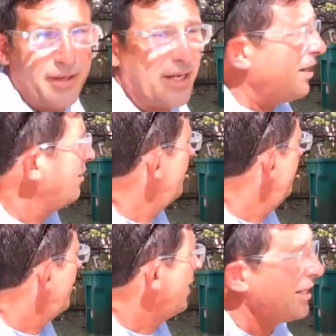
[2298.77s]
it out. I,
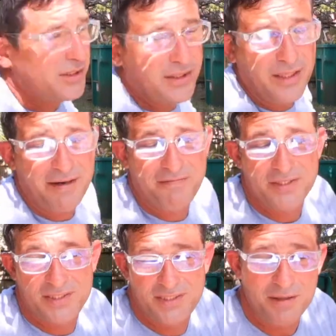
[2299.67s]
I actually left the
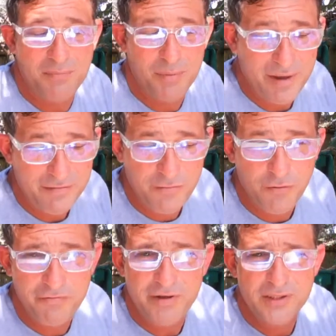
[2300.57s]
stump about
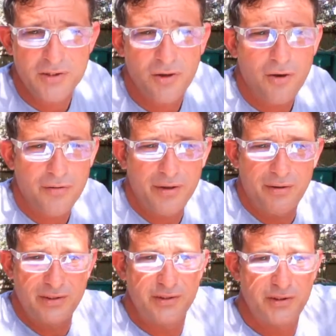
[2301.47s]
four feet tall there.
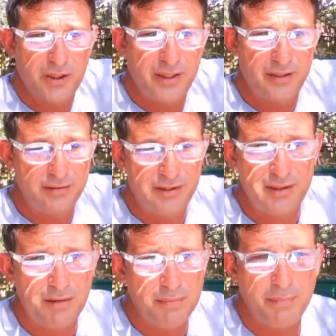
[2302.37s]
It's this giant
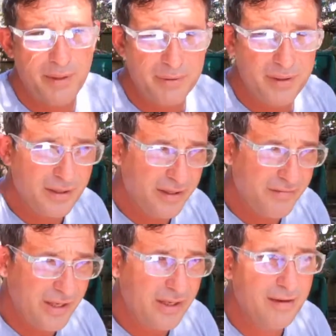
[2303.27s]
stump, but I'm going to
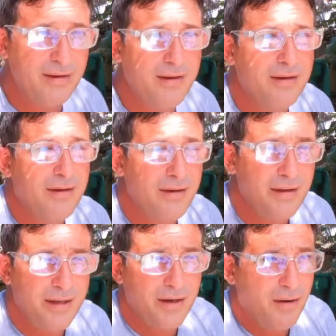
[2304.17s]
leave that
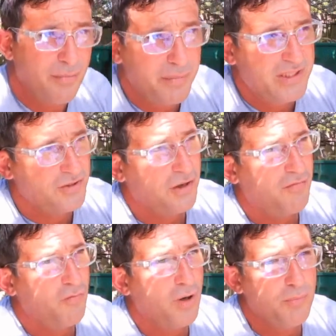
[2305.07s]
there. Maybe saw
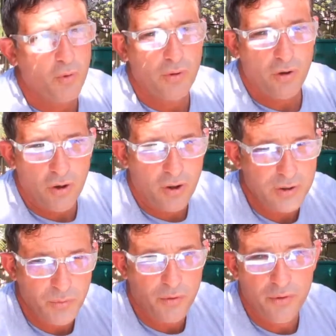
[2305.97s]
off one more
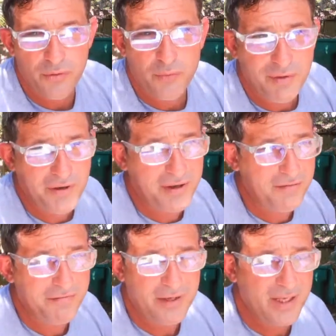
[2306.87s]
log's worth, whatever I can
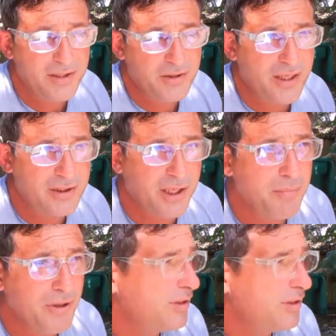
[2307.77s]
fit in that trash can, but